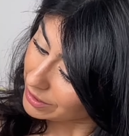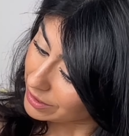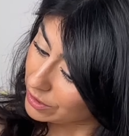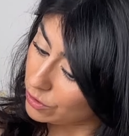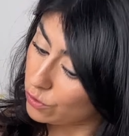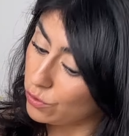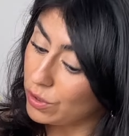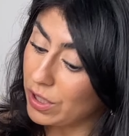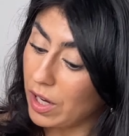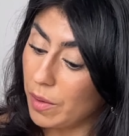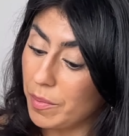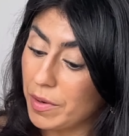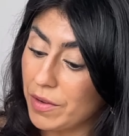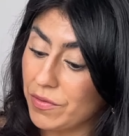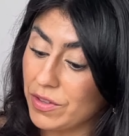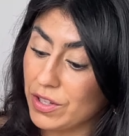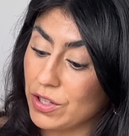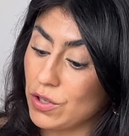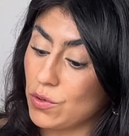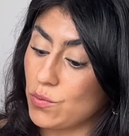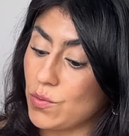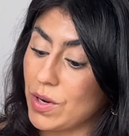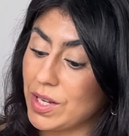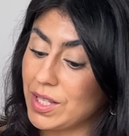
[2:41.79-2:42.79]
Tell me if
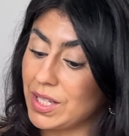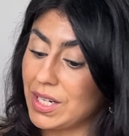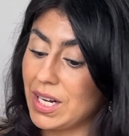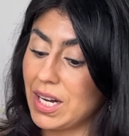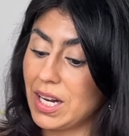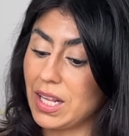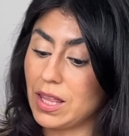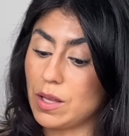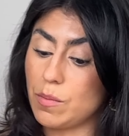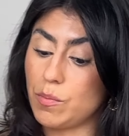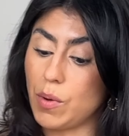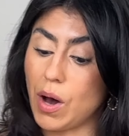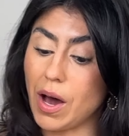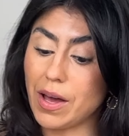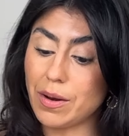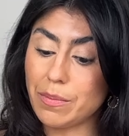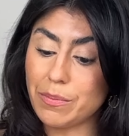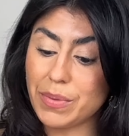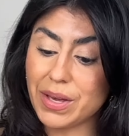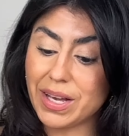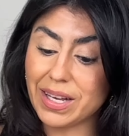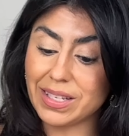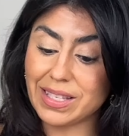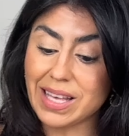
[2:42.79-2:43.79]
this is resonating in the bottom
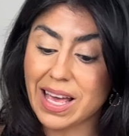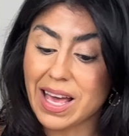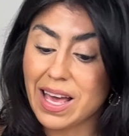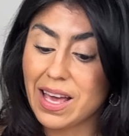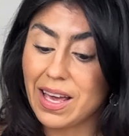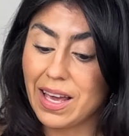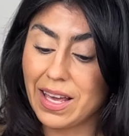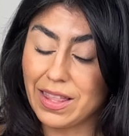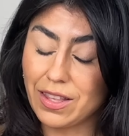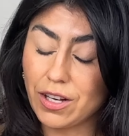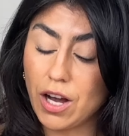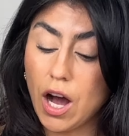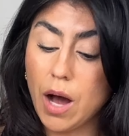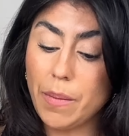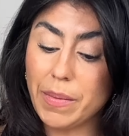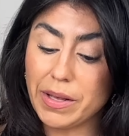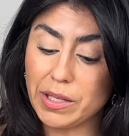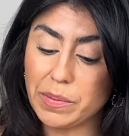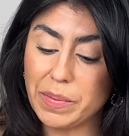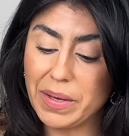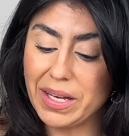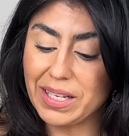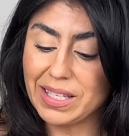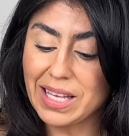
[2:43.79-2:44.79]
because in the
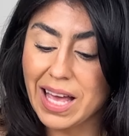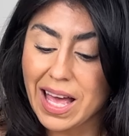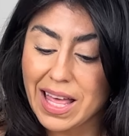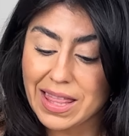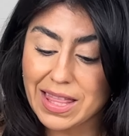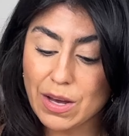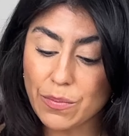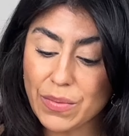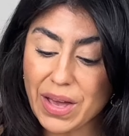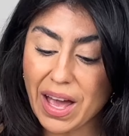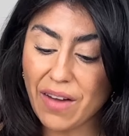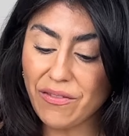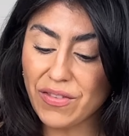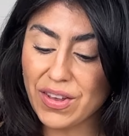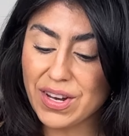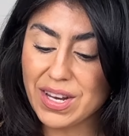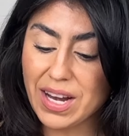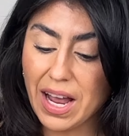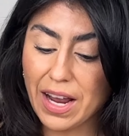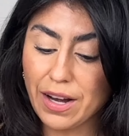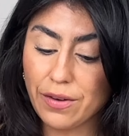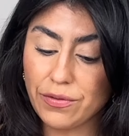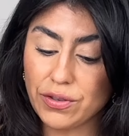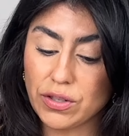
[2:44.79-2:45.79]
comments, because then we have the
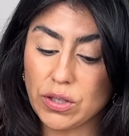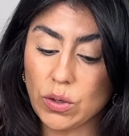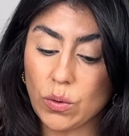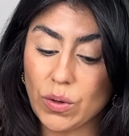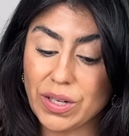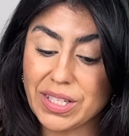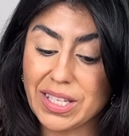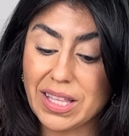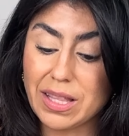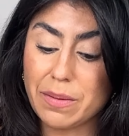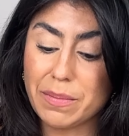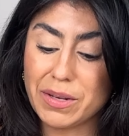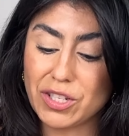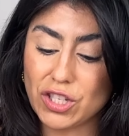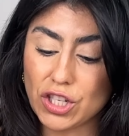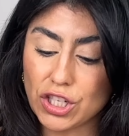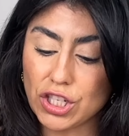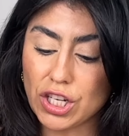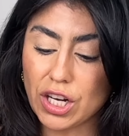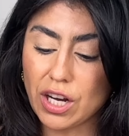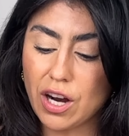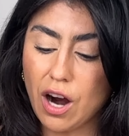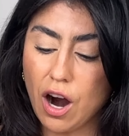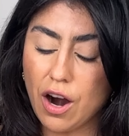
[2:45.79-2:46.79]
Knight of Swords and the
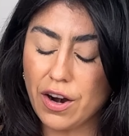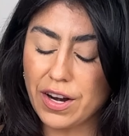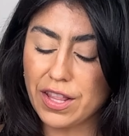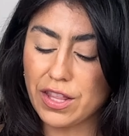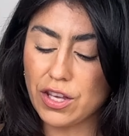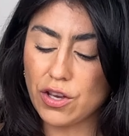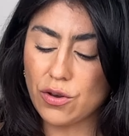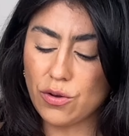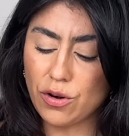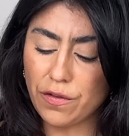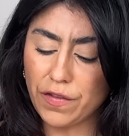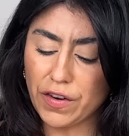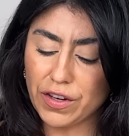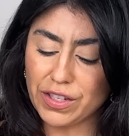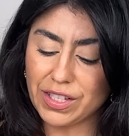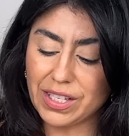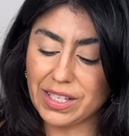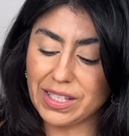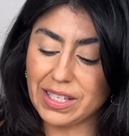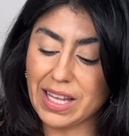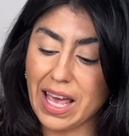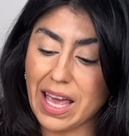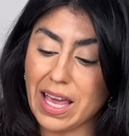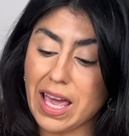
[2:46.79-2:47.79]
Magician card, and the universe
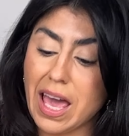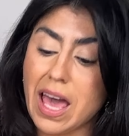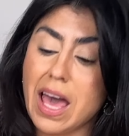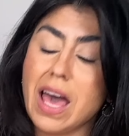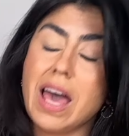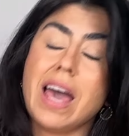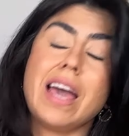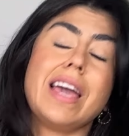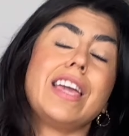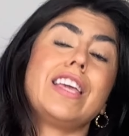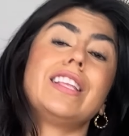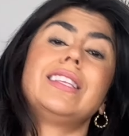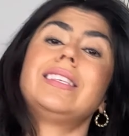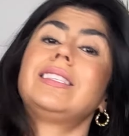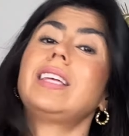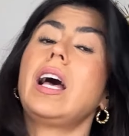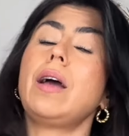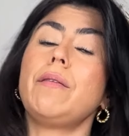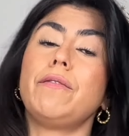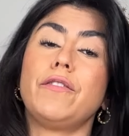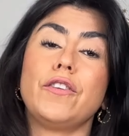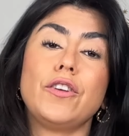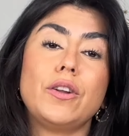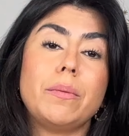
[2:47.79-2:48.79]
is like, it's
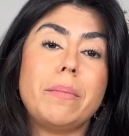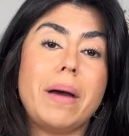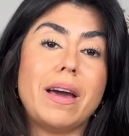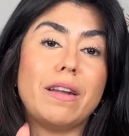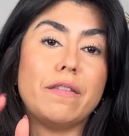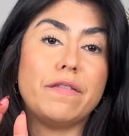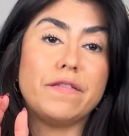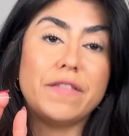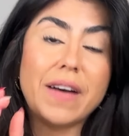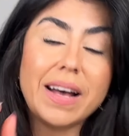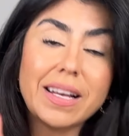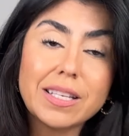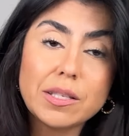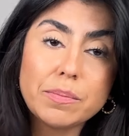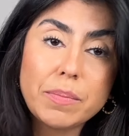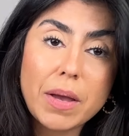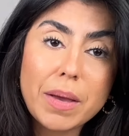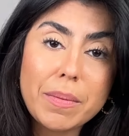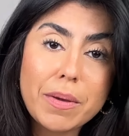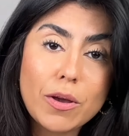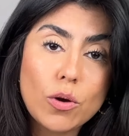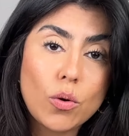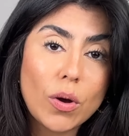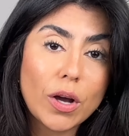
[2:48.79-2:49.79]
time for you to manifest,
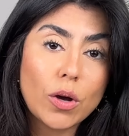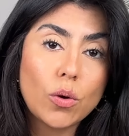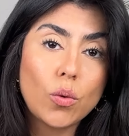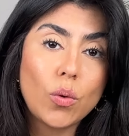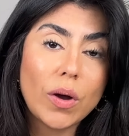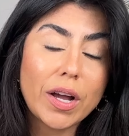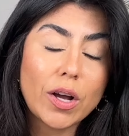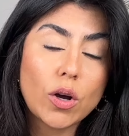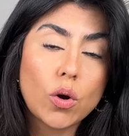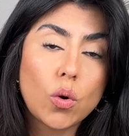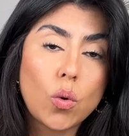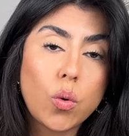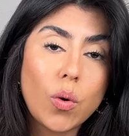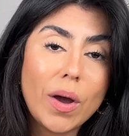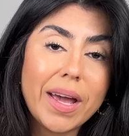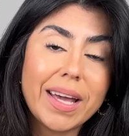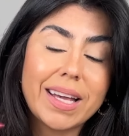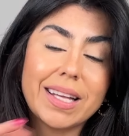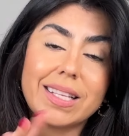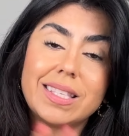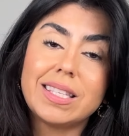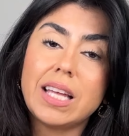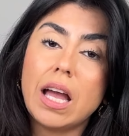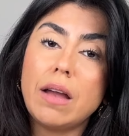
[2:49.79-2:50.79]
baby. Quick, quick, quick.
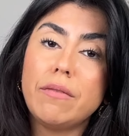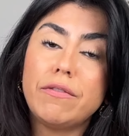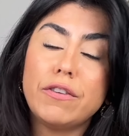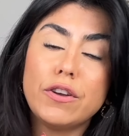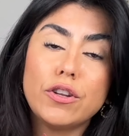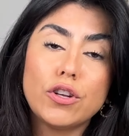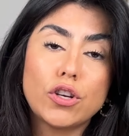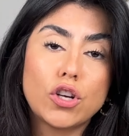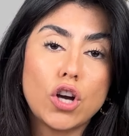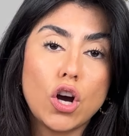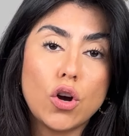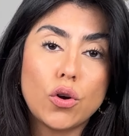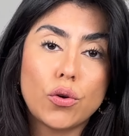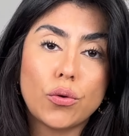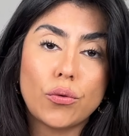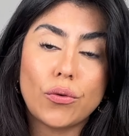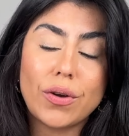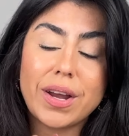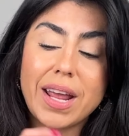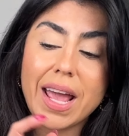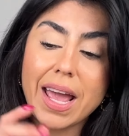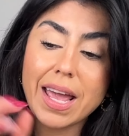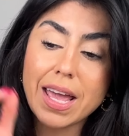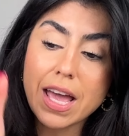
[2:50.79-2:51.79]
It's time for you to
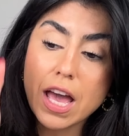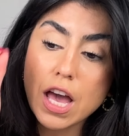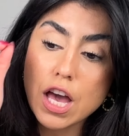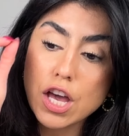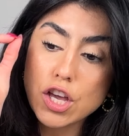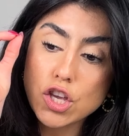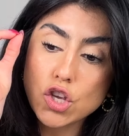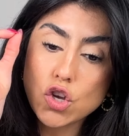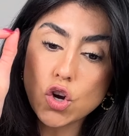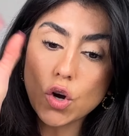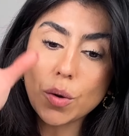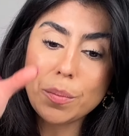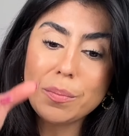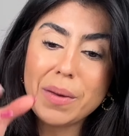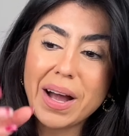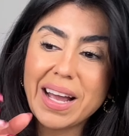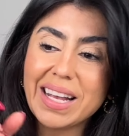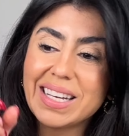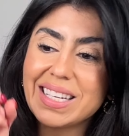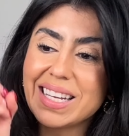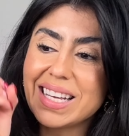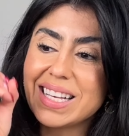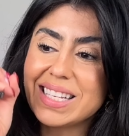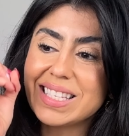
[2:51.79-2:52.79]
co-create. Your
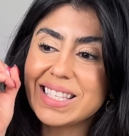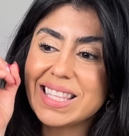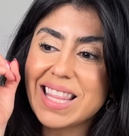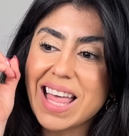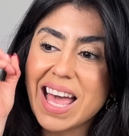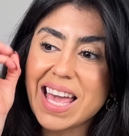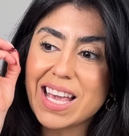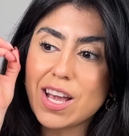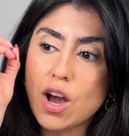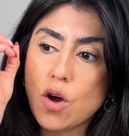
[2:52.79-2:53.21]
mind is like